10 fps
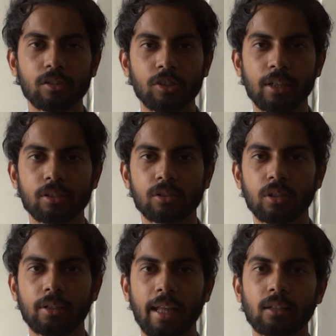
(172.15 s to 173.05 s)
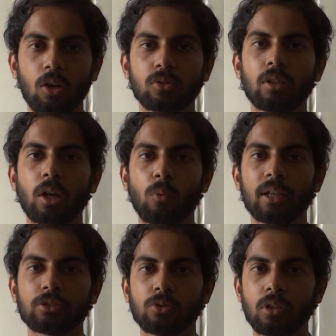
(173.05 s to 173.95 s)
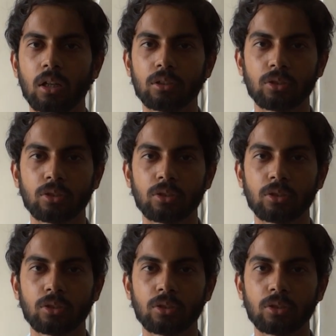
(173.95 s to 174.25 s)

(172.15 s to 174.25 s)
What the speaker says: sends 10,000 requests to the